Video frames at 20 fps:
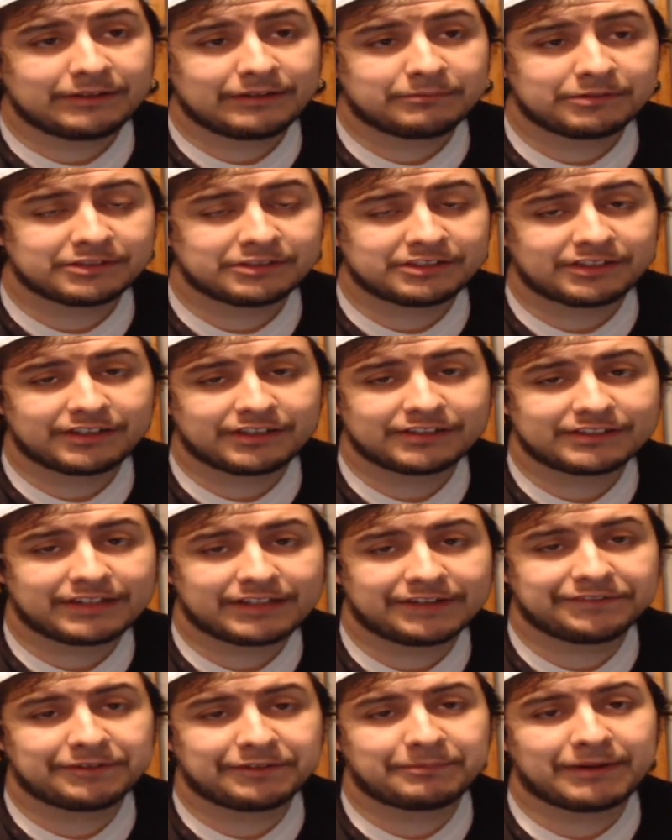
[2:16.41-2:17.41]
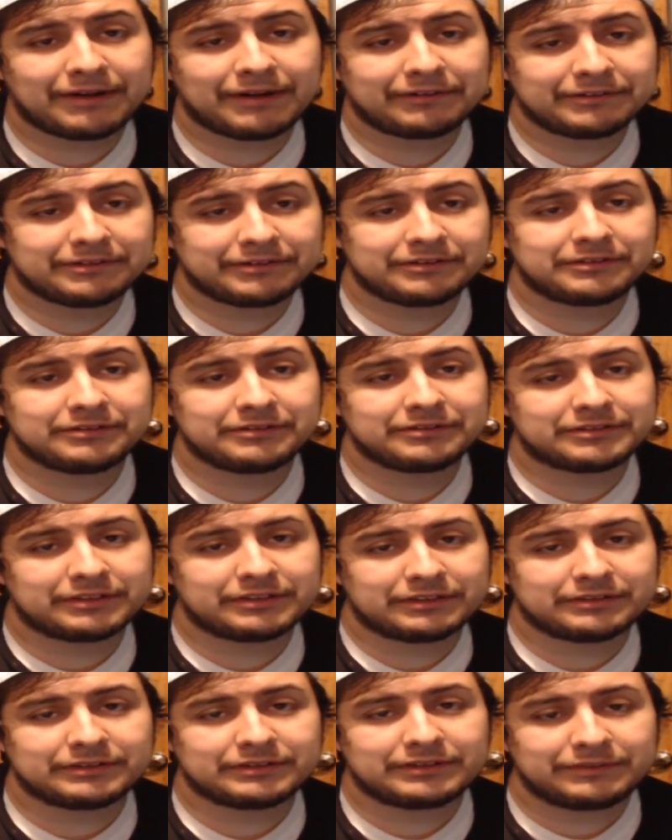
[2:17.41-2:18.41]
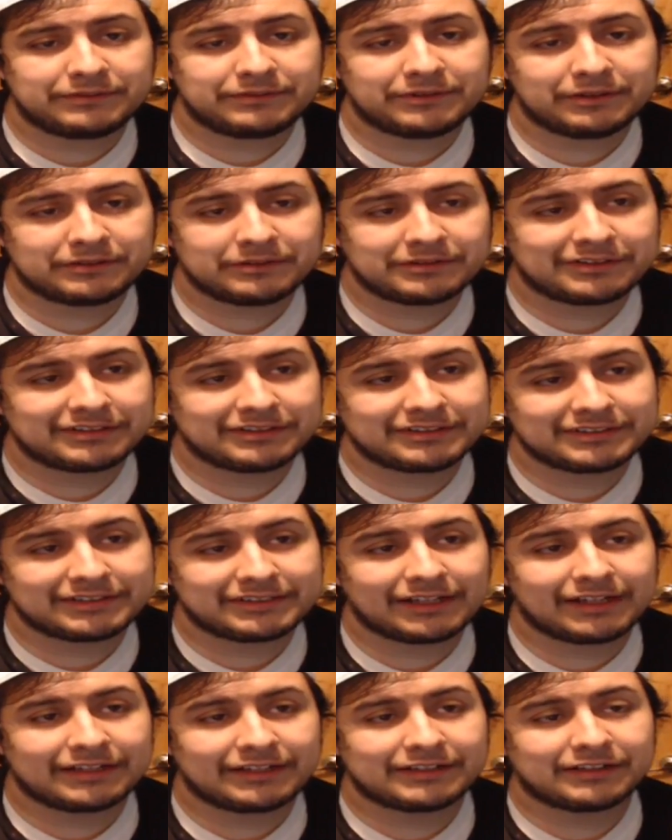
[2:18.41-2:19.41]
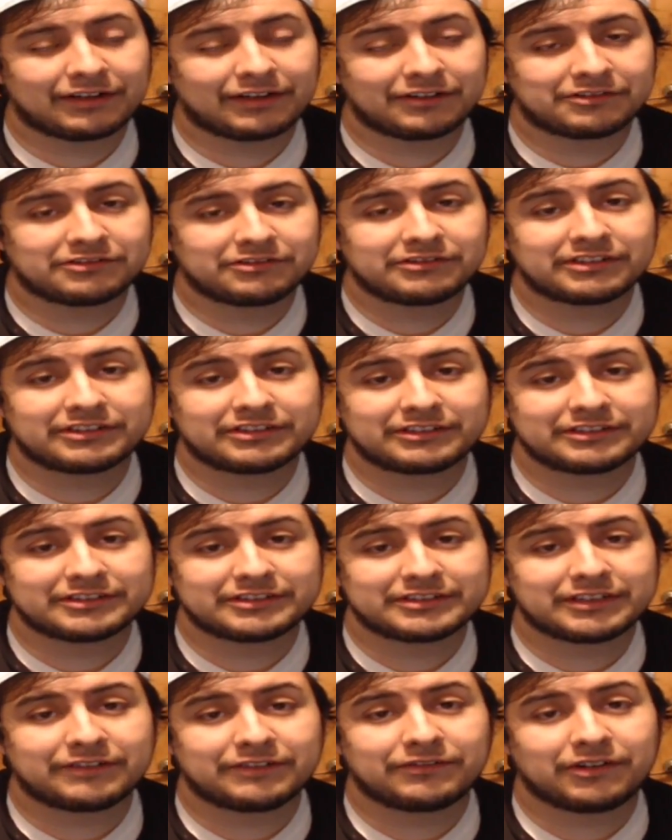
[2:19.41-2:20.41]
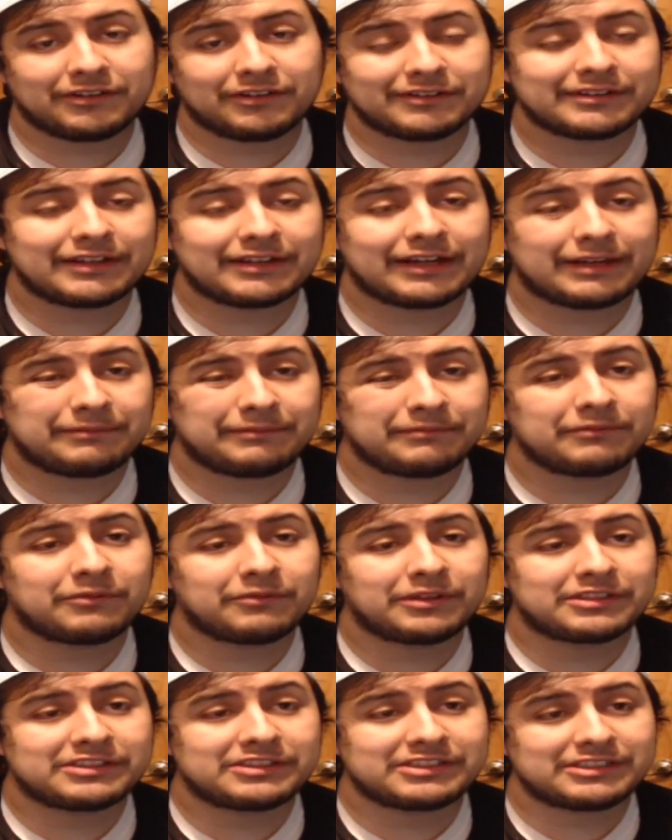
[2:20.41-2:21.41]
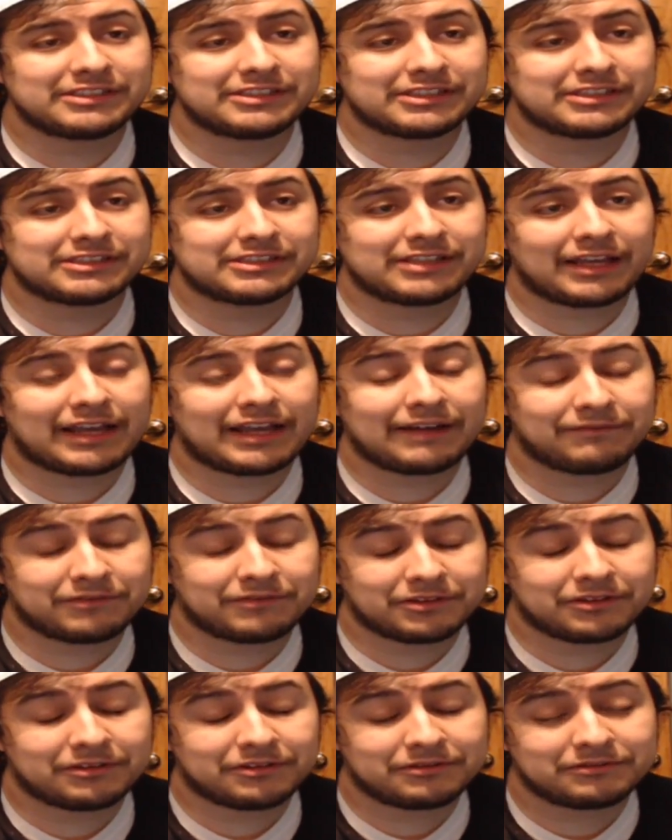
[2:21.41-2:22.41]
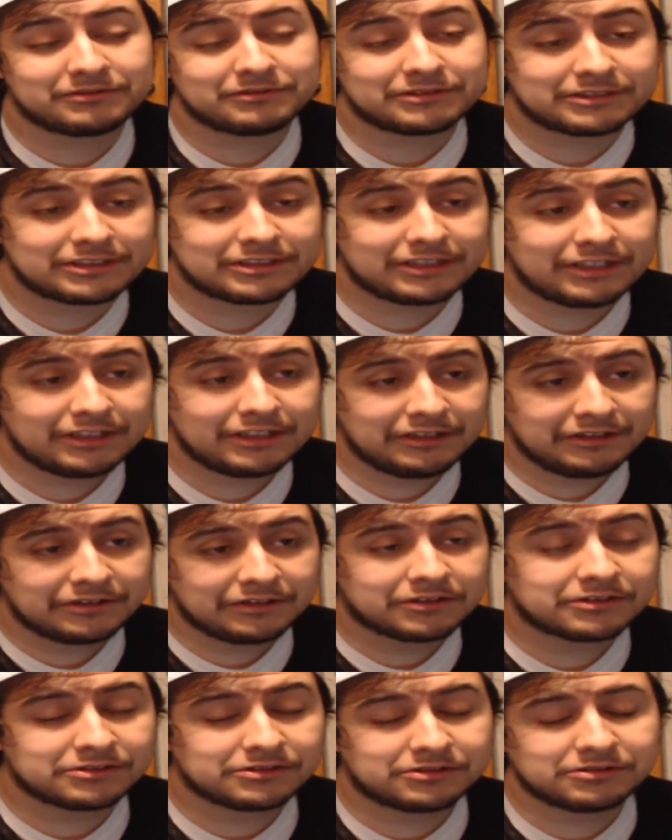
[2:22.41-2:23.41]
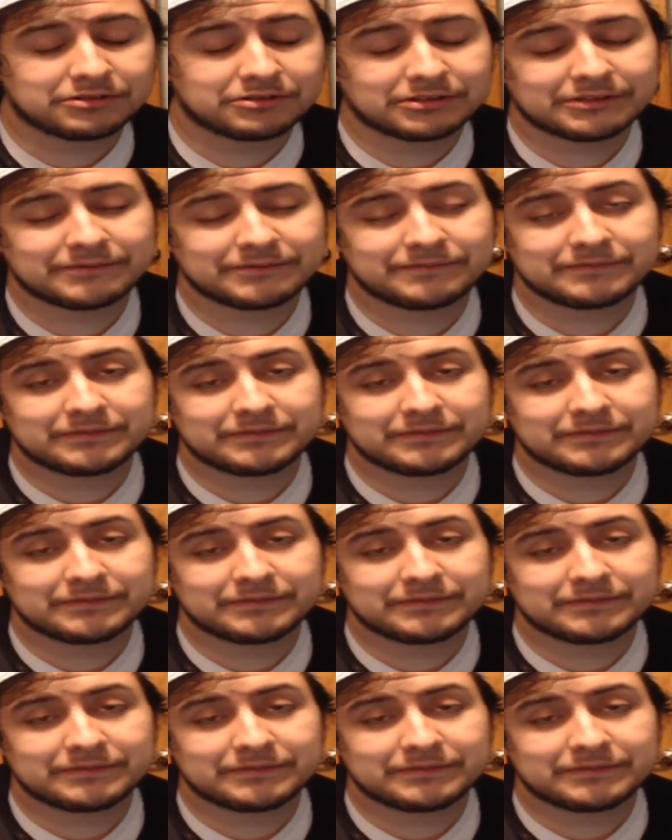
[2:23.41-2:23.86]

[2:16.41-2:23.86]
But she does have the power to do so, even though she's kind of contradicting herself all the time when she does have to use her jewel.